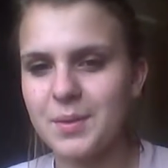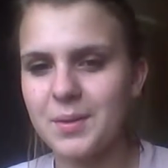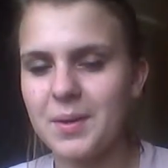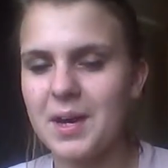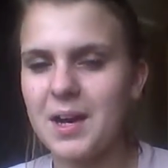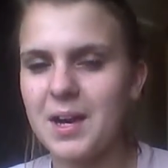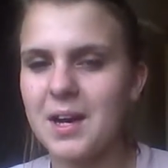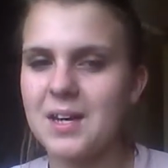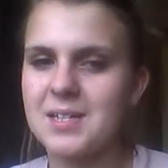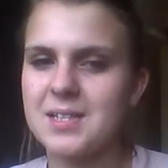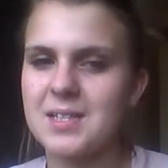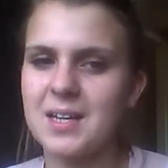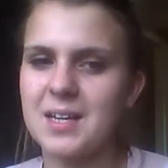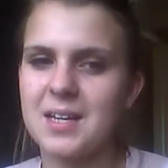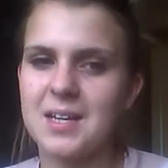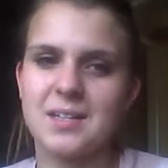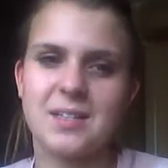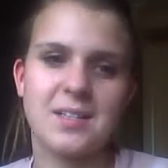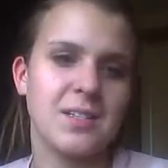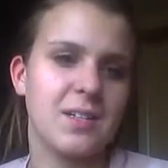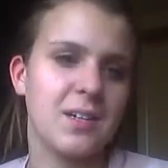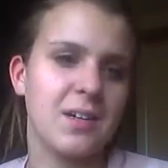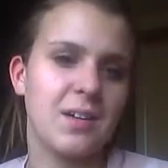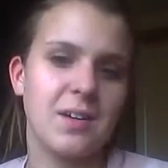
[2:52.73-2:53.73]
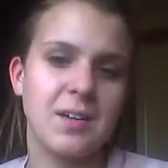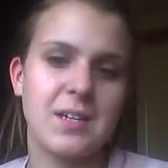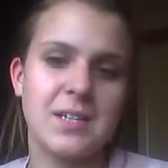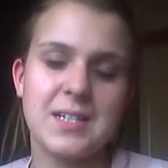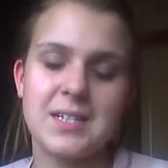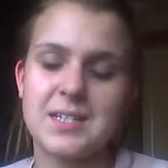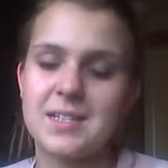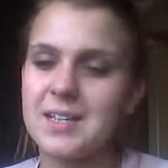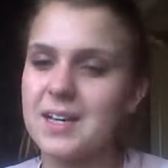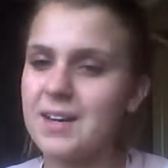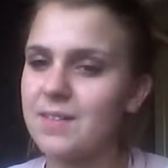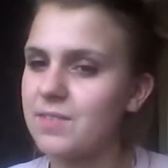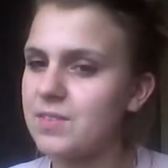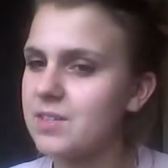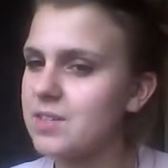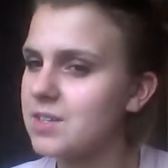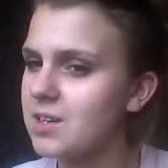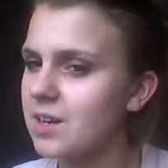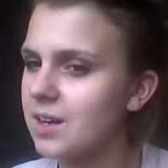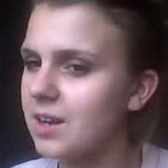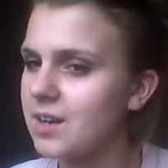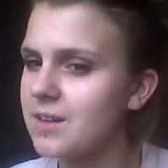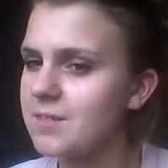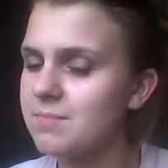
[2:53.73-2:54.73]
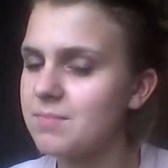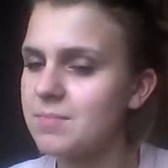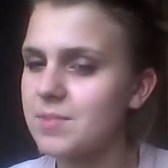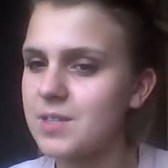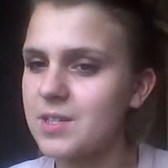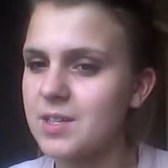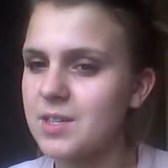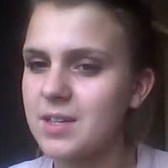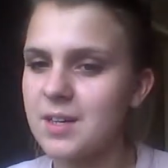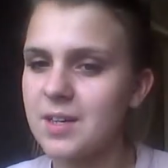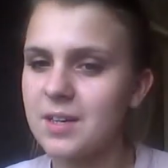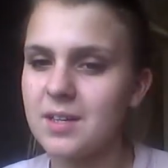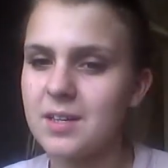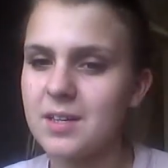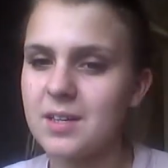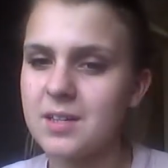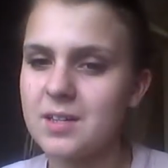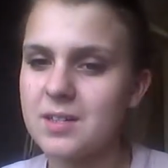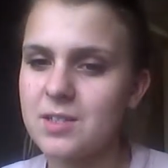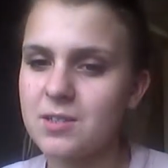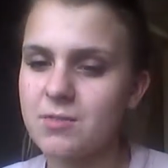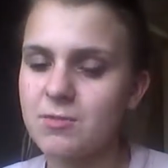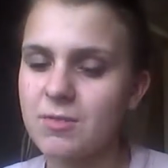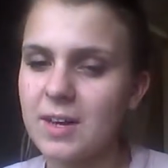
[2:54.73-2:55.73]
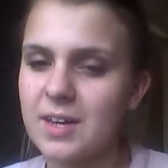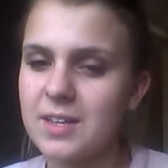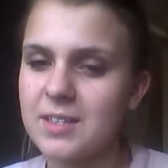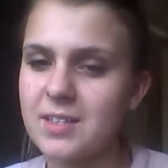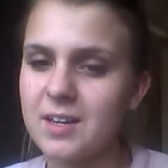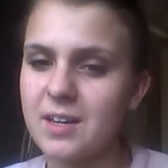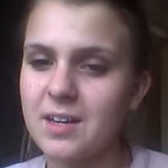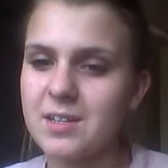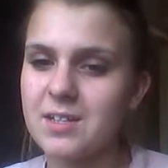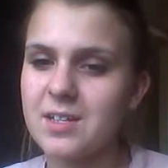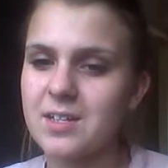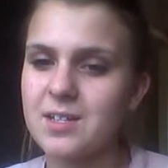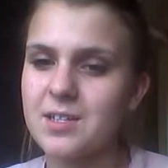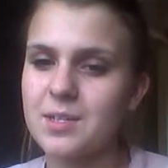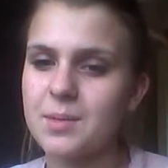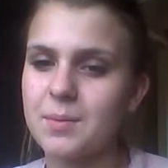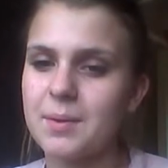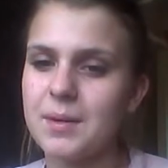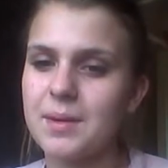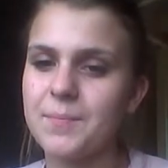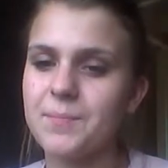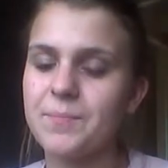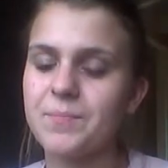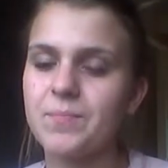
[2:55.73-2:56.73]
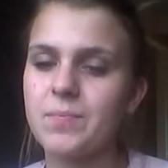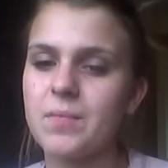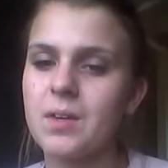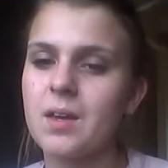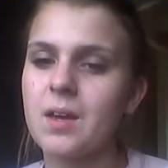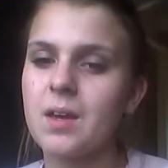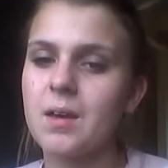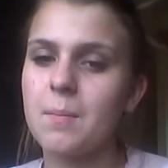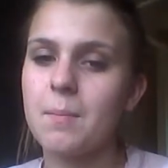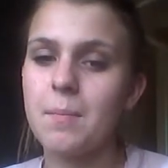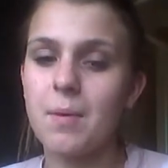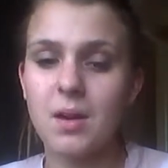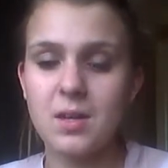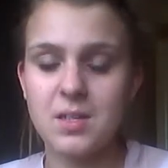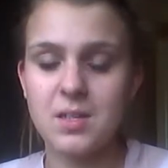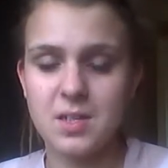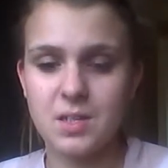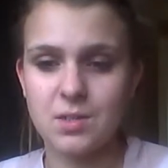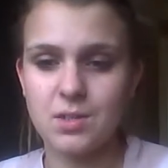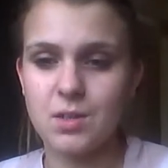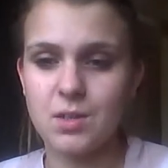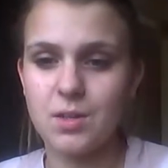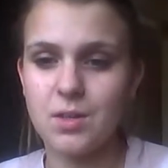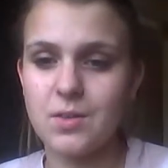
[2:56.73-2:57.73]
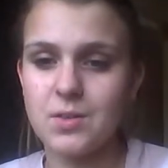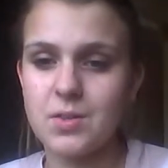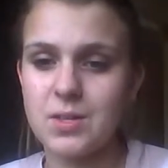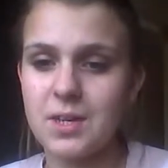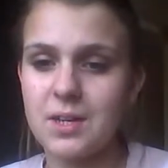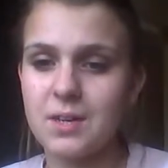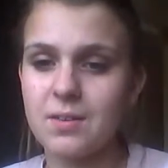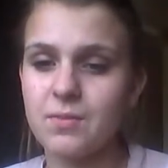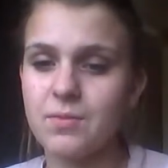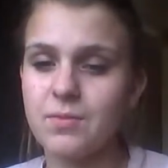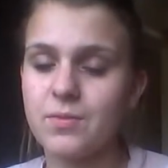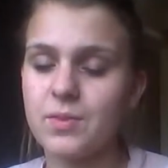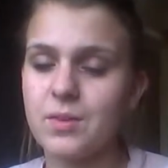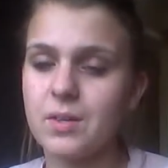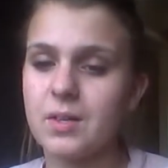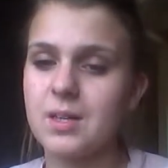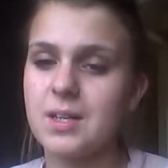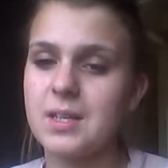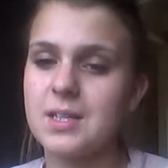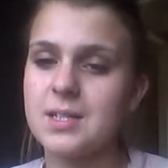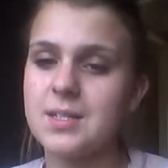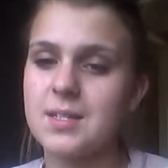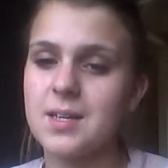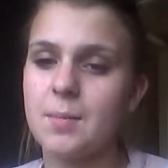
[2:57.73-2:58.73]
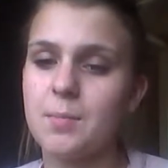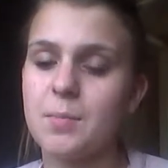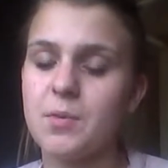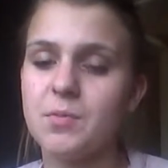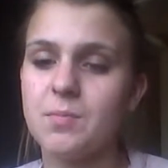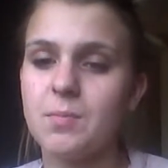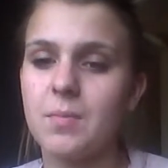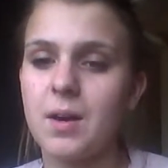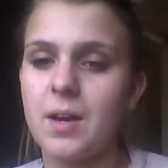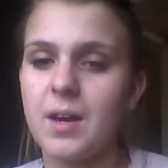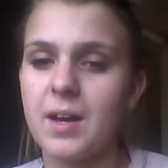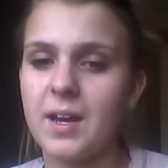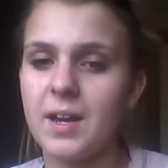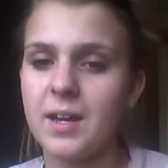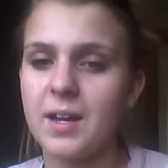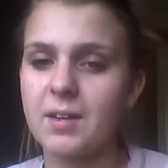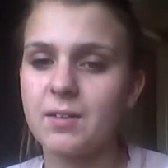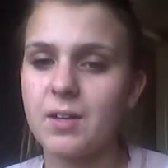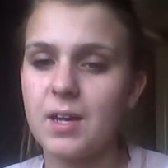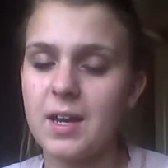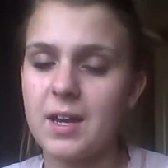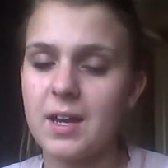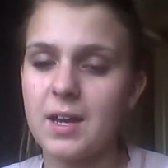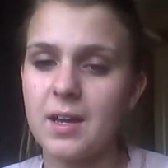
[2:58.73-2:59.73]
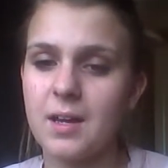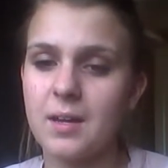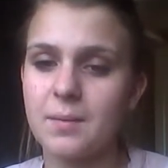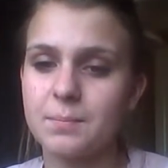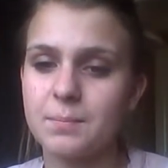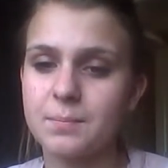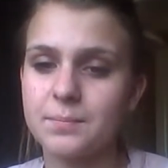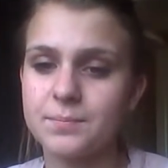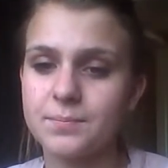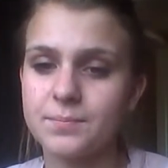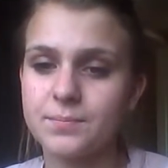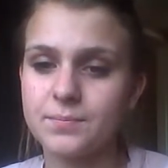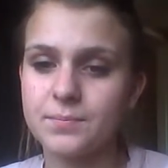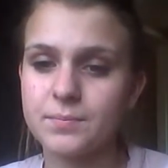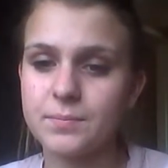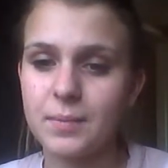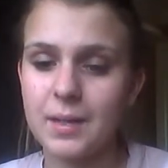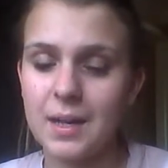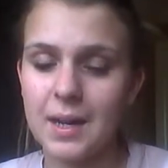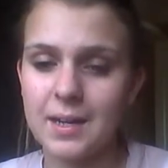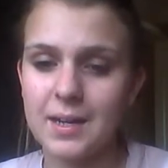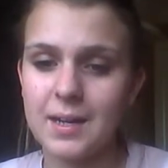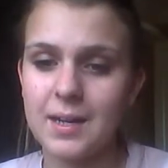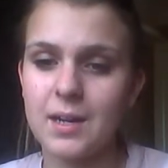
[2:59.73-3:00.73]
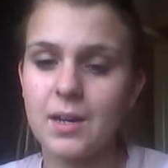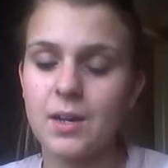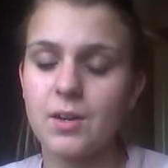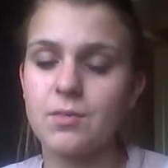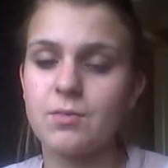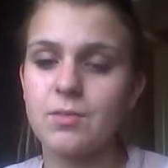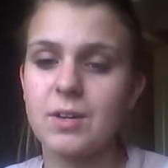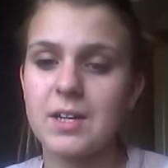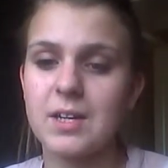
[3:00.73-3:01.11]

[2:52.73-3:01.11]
hard, and I didn't have the time to research into it. But I did use it for some of my planning and